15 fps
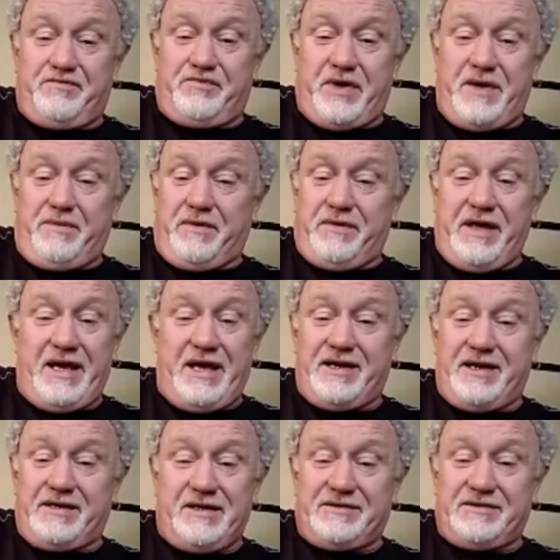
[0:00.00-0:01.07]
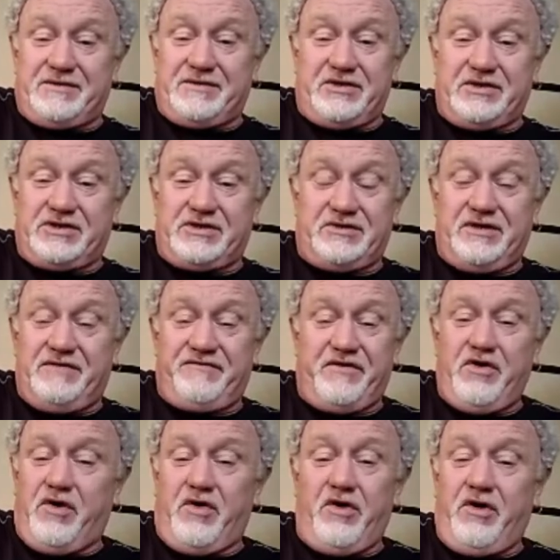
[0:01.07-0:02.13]
people there. They've
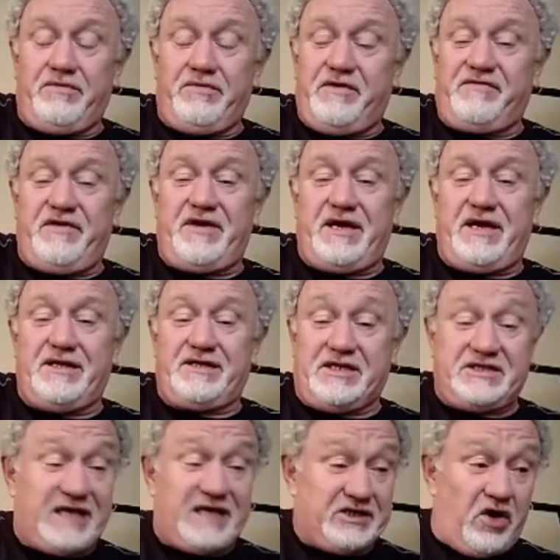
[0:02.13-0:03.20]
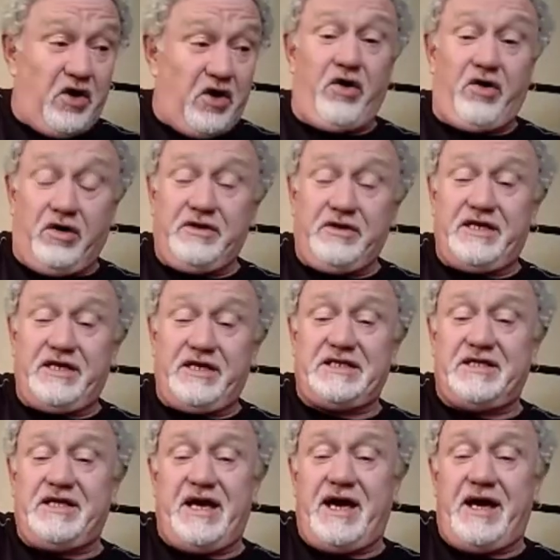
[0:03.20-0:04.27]
no hope. They've never had it because that's all there is
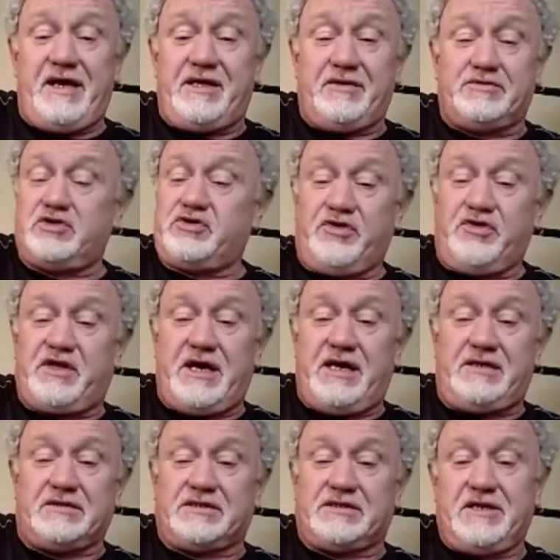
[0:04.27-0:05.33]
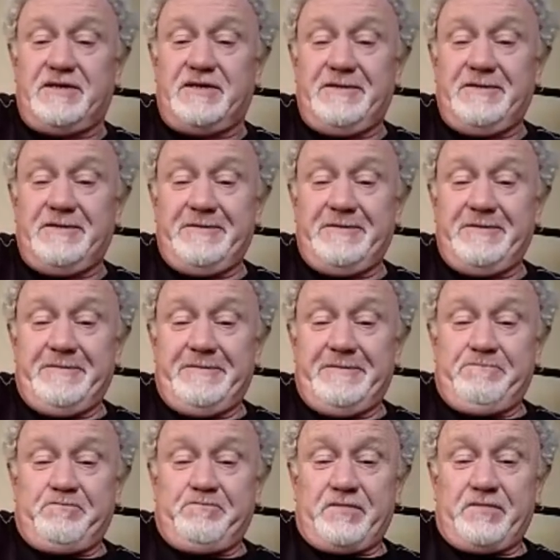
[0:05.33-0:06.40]
in the area. There was nothing else.
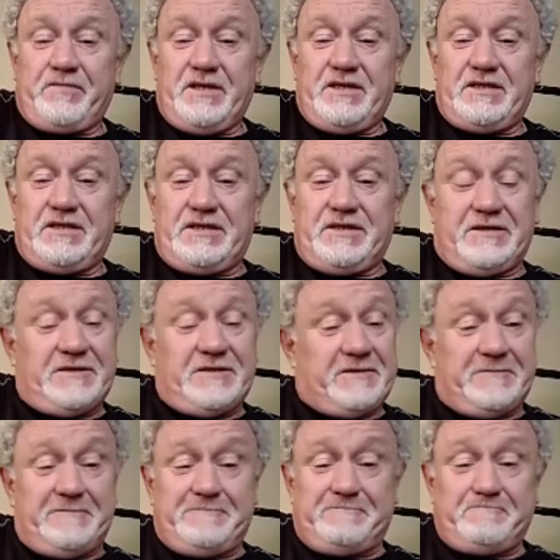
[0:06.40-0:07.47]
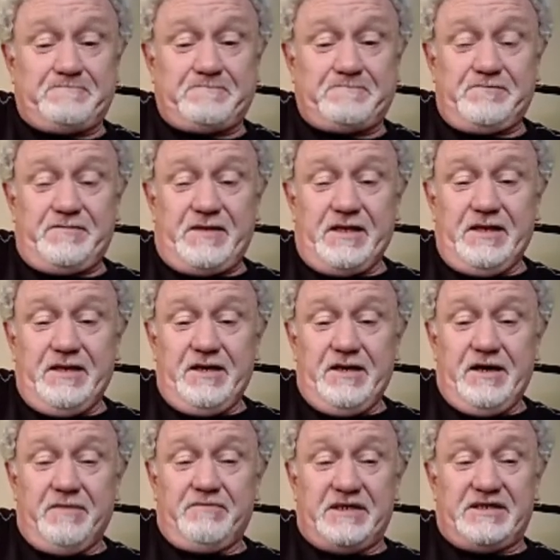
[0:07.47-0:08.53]
So,
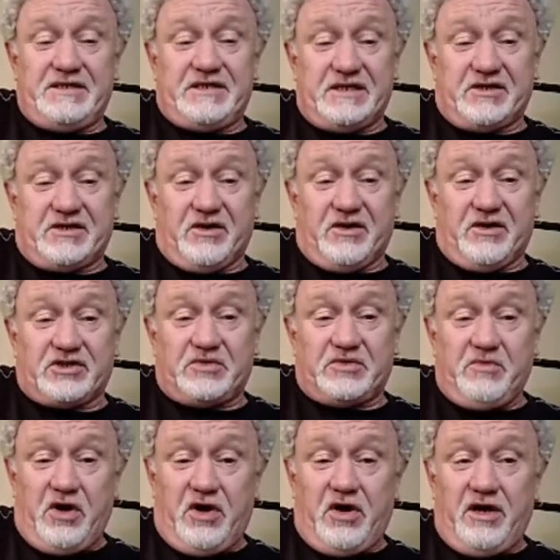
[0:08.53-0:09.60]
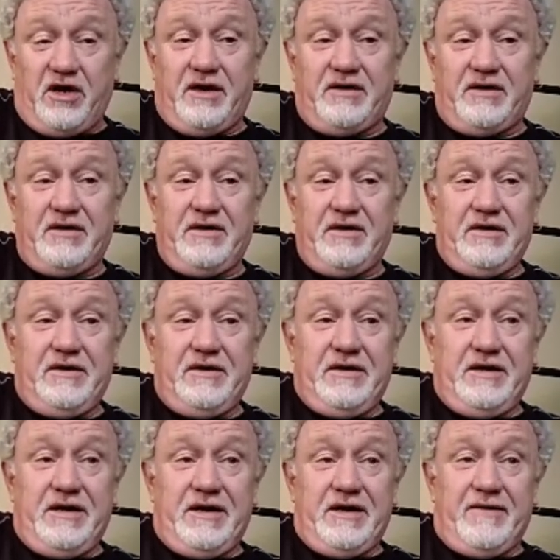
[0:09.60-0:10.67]
and businesses got smaller,
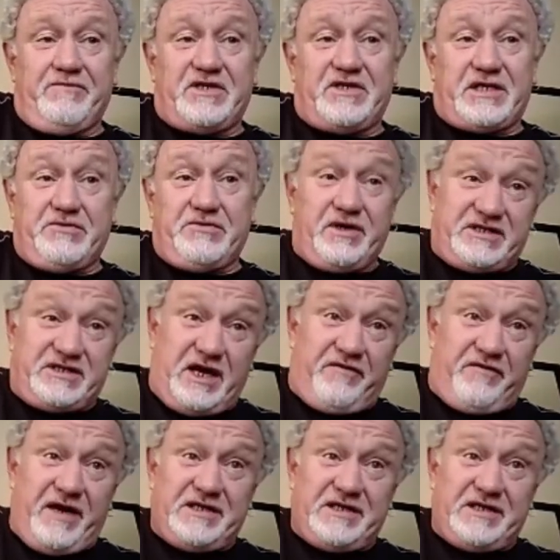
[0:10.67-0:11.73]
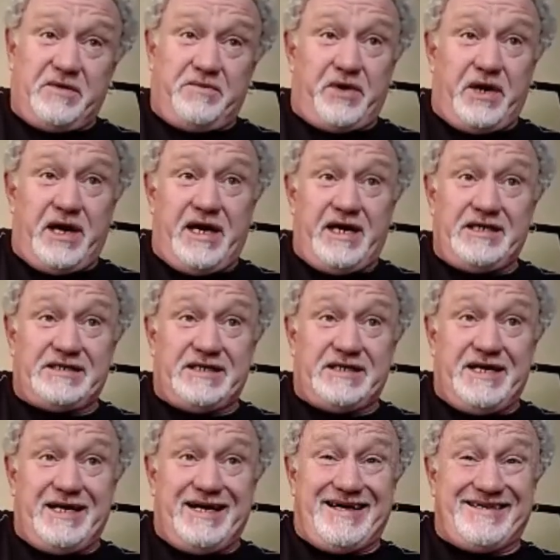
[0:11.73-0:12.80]
with self-enterprise.
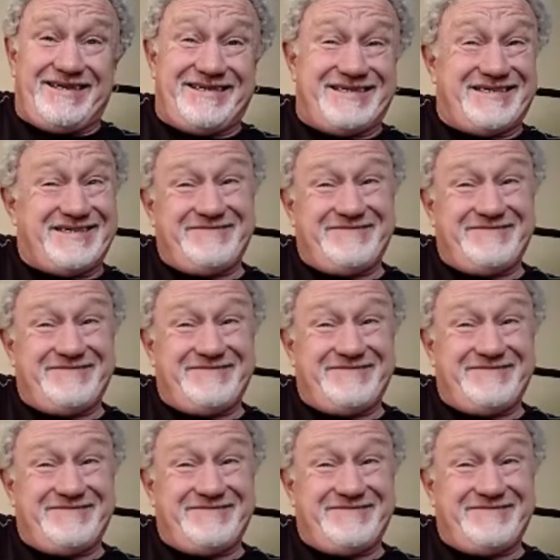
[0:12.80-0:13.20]
And